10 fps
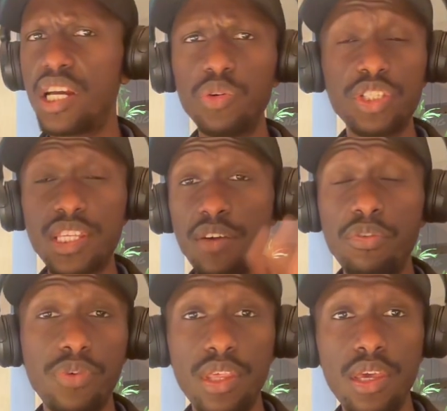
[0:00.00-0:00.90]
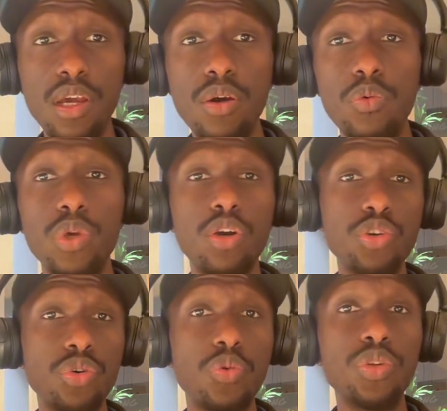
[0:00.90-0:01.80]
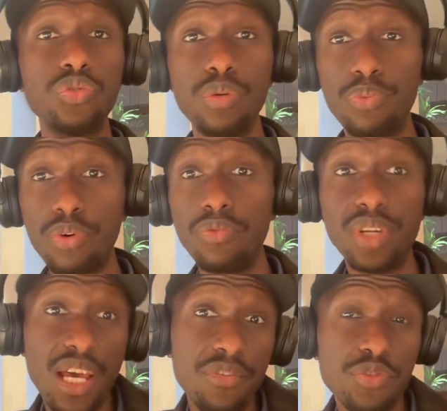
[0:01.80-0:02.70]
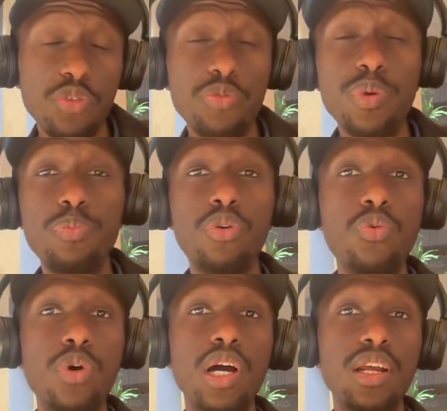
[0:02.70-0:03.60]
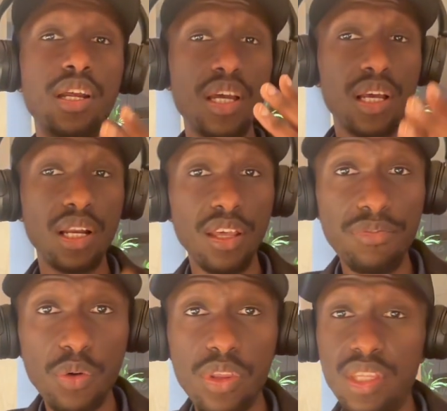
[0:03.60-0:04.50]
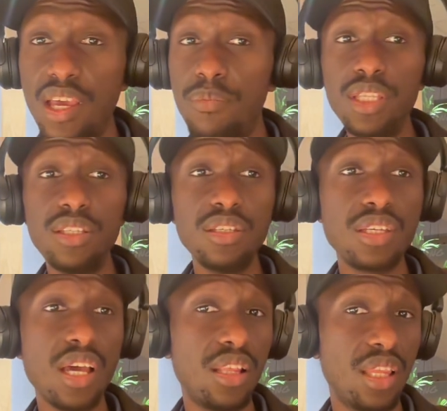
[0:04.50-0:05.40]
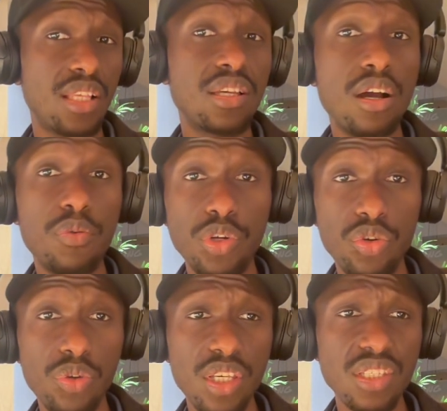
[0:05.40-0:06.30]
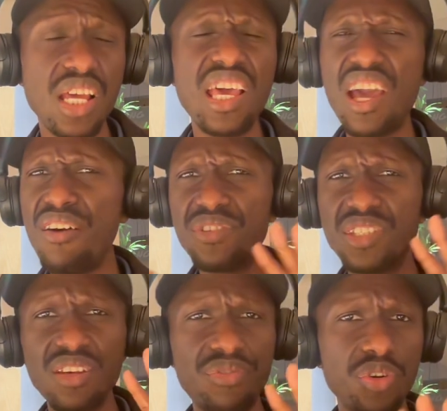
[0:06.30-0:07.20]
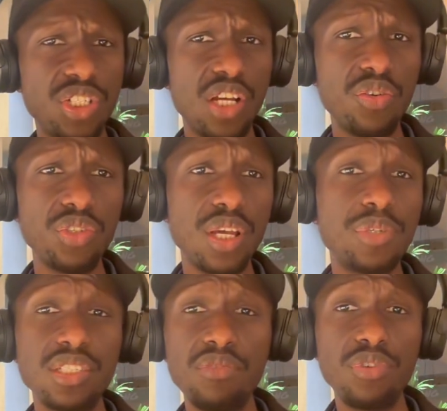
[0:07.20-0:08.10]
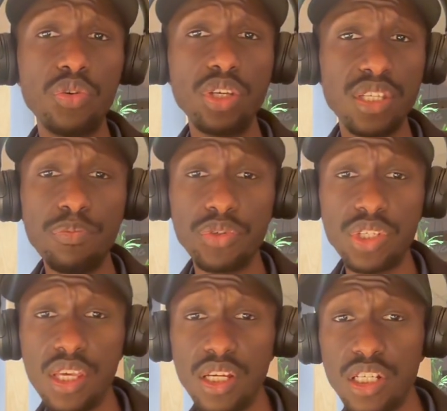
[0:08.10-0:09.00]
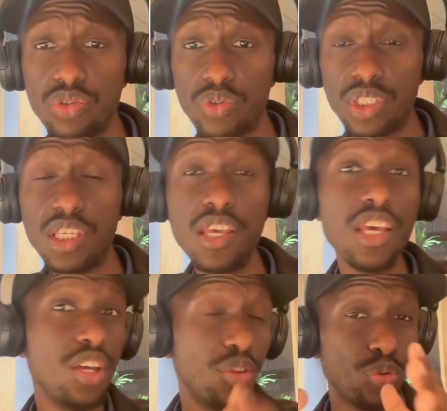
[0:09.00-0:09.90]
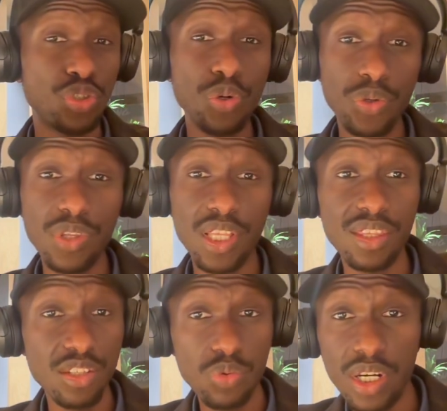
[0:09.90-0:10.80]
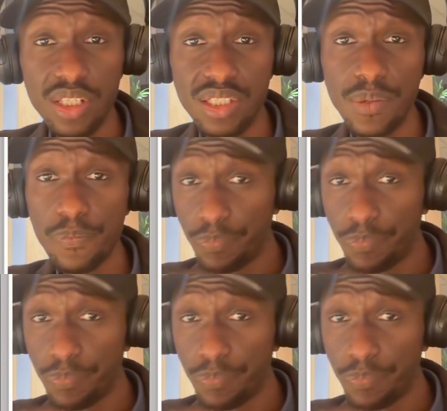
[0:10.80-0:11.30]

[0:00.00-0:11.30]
out stuff over there, we also want to improve lives of people who are living with diabetes, and that's how we do this. And I have several channels. I'm just giving you examples here just to show you that this works.